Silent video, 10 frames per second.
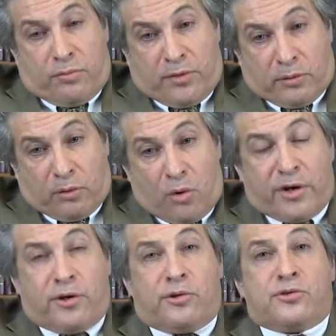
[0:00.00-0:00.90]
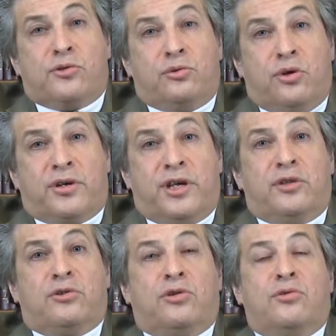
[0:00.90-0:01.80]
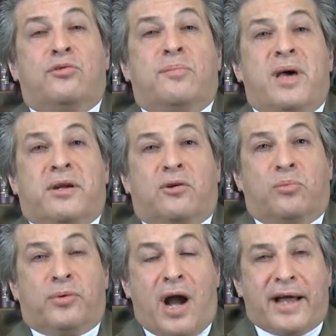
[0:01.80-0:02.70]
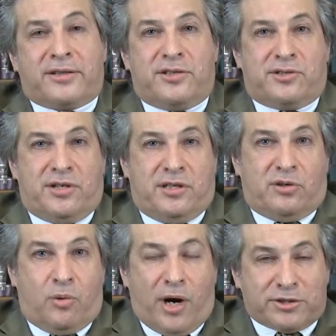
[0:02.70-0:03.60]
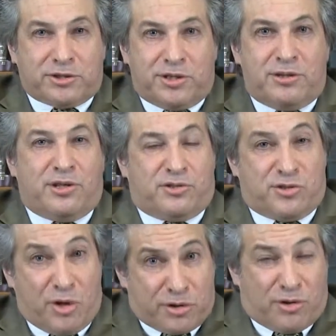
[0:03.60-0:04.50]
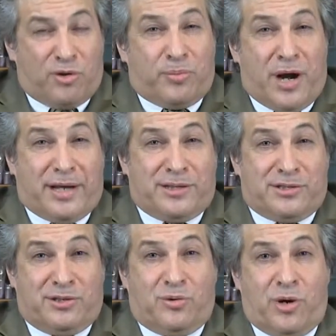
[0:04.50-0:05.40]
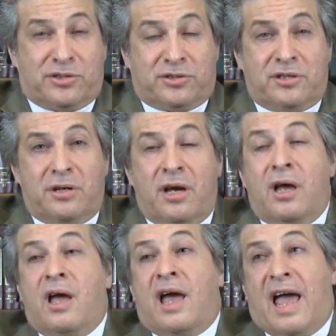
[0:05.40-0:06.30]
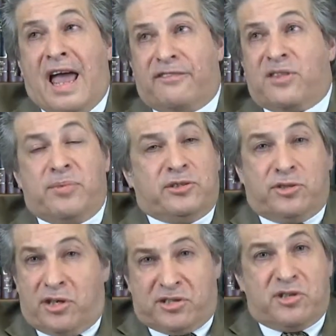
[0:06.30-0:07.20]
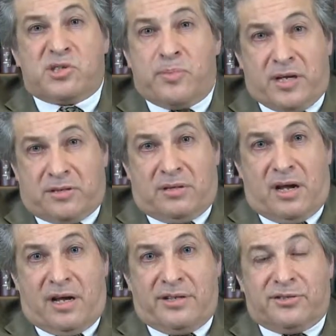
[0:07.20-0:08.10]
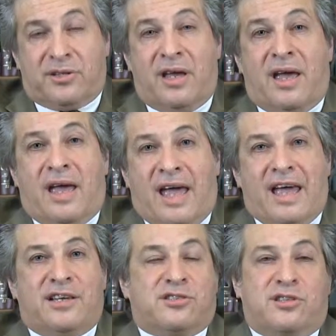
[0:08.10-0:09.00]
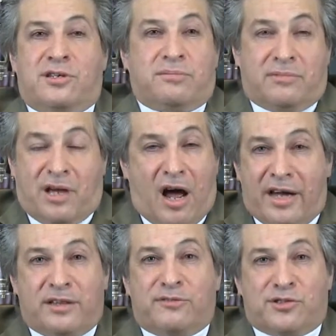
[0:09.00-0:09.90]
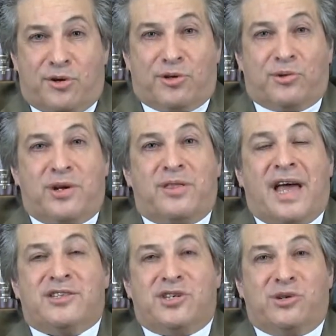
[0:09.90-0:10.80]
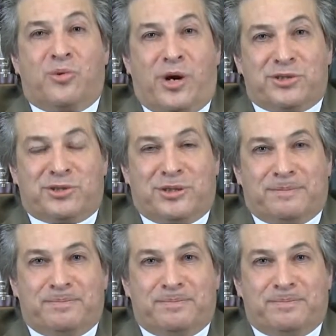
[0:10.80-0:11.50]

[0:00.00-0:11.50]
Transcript: the lawyers who look into the medical practice in question, the surgical practice in question, have to be just as specialized as the kind of surgery that's in question.